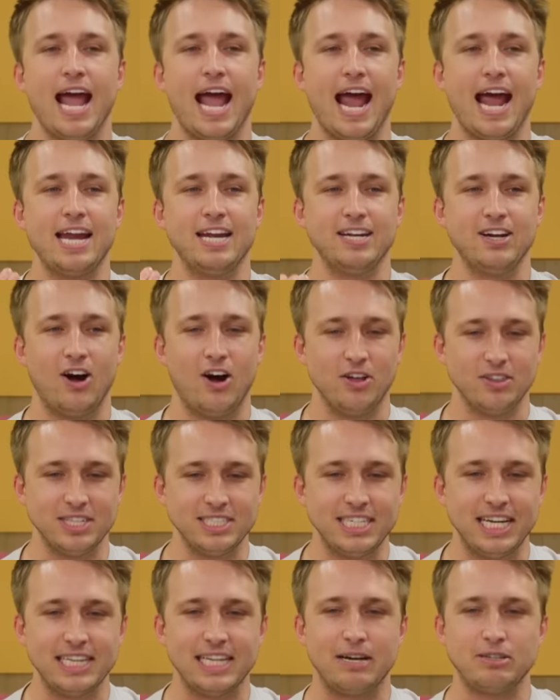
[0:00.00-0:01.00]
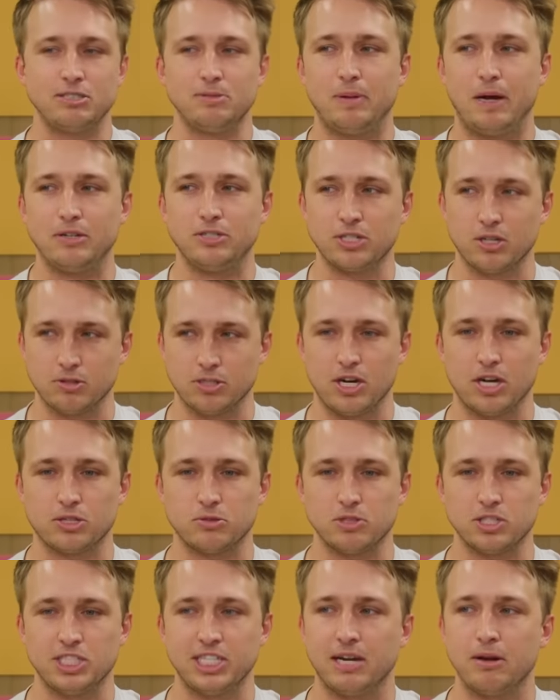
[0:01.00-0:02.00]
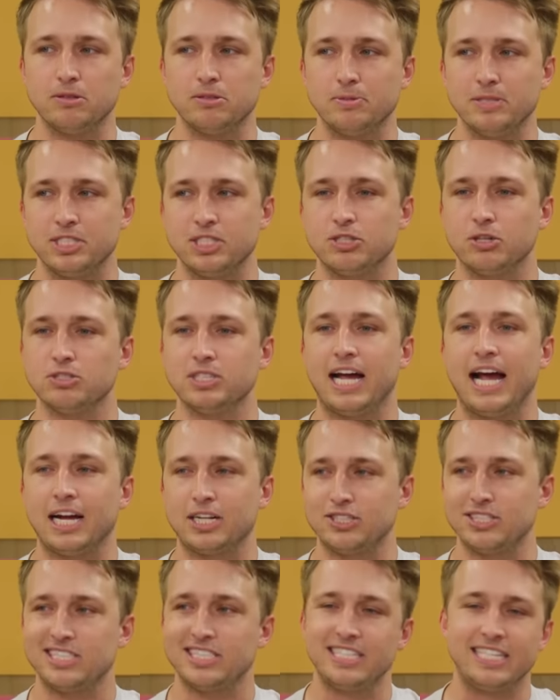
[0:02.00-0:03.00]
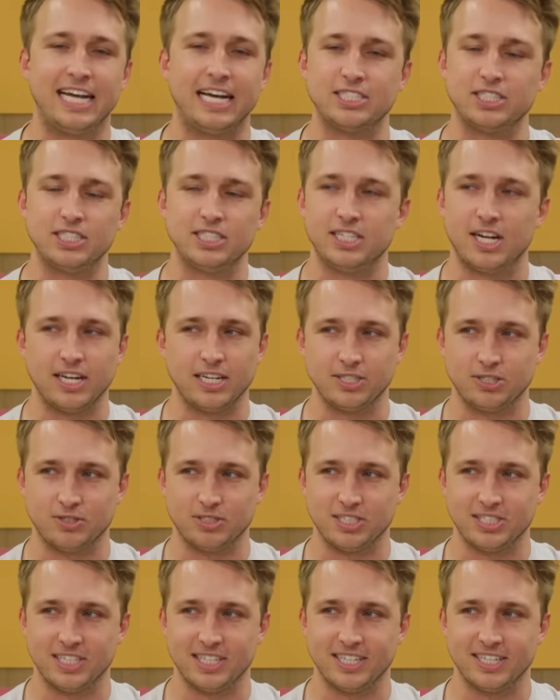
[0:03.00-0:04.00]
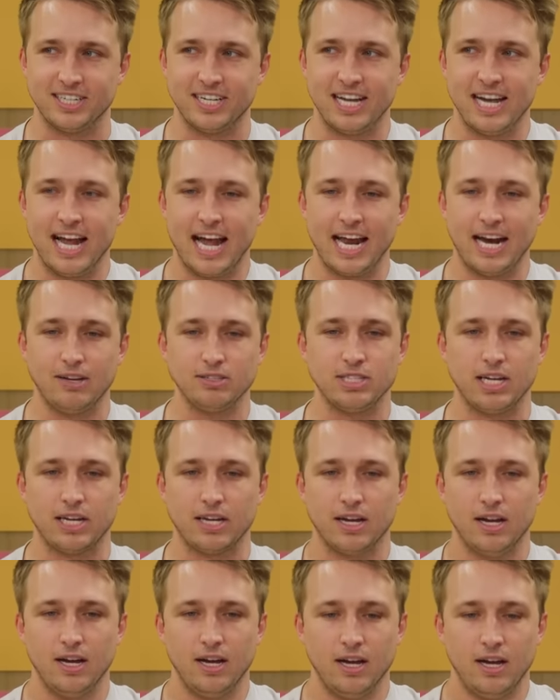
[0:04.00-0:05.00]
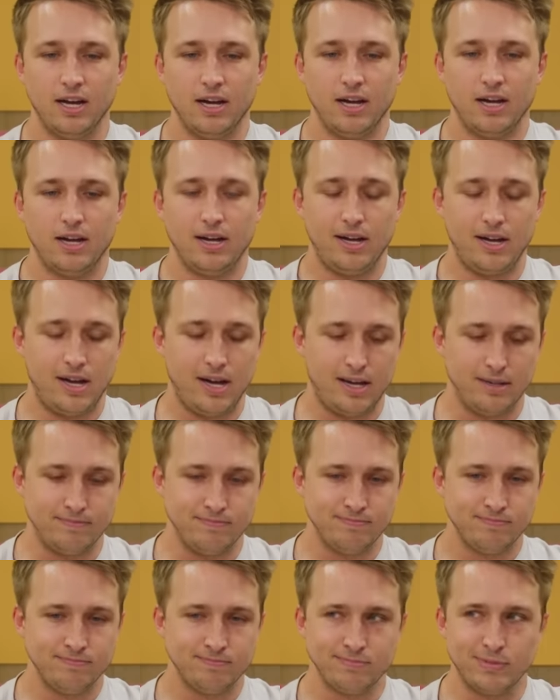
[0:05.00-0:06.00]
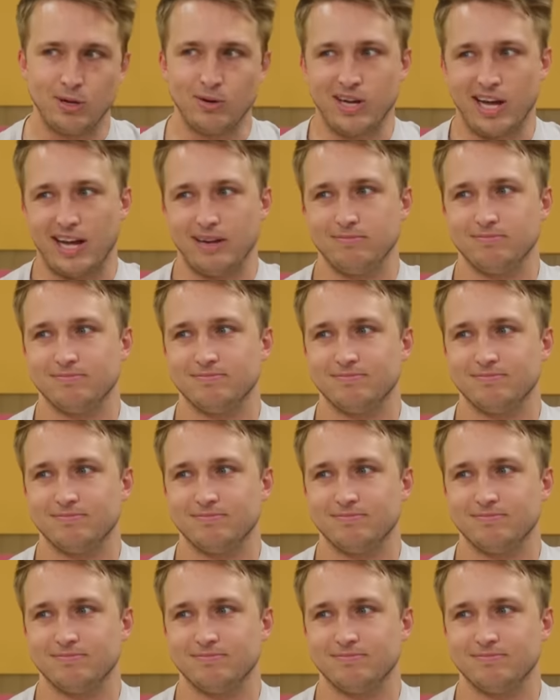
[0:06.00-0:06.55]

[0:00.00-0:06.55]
And on the day that I was about to go talk to her, she came up to me and she goes, "Actually, yeah, she's not interested." And I was like, "Ah, okay."